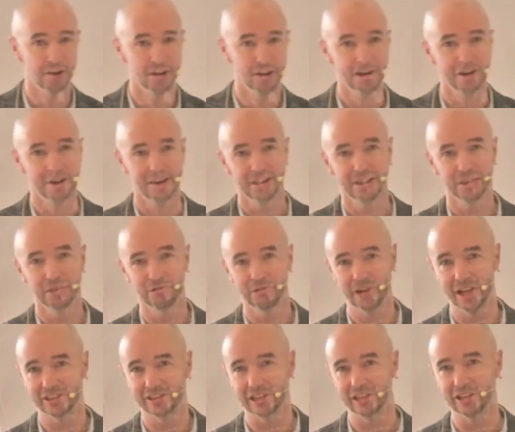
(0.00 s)
the
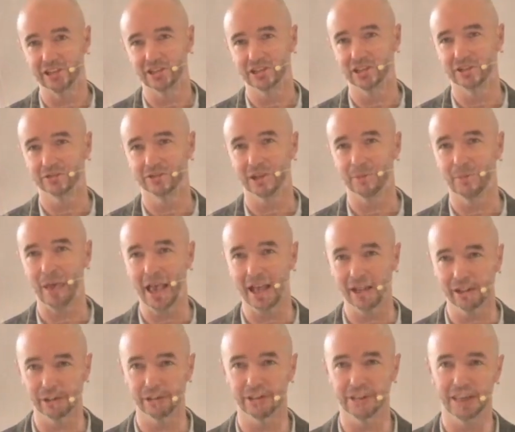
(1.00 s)
resolution of some health
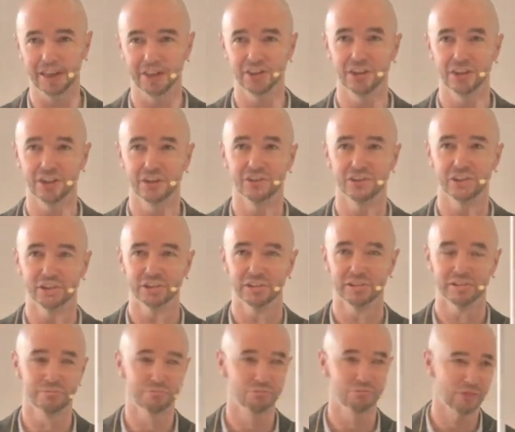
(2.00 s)
issue just
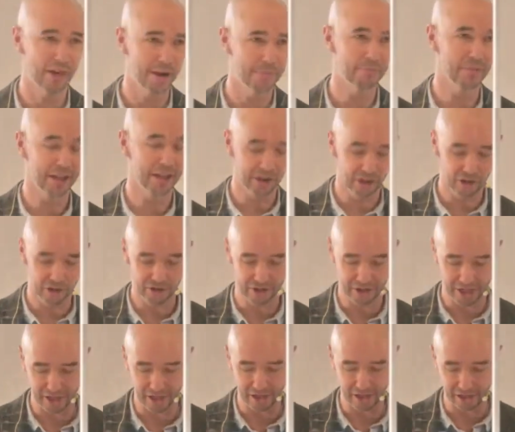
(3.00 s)
rumbling on in our
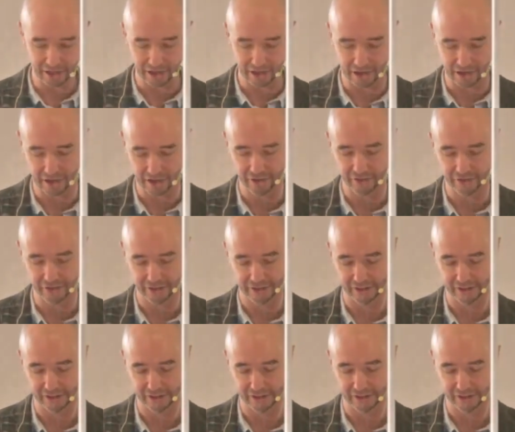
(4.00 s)
lives.